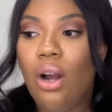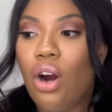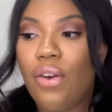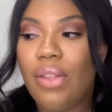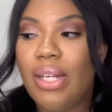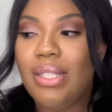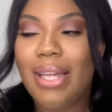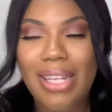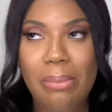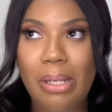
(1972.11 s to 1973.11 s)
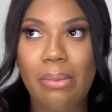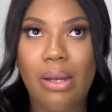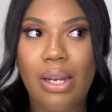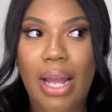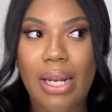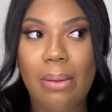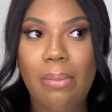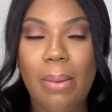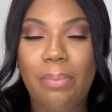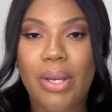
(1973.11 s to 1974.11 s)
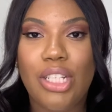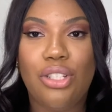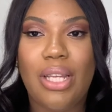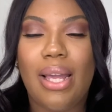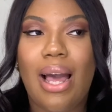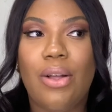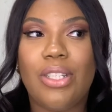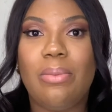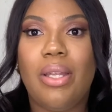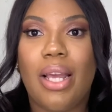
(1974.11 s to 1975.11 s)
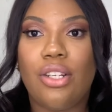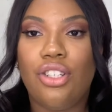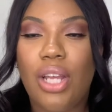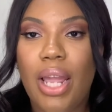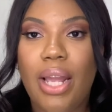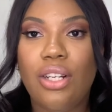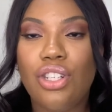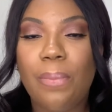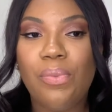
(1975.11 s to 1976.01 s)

Are they sending me an item because they're saying how it's gonna be an exchange?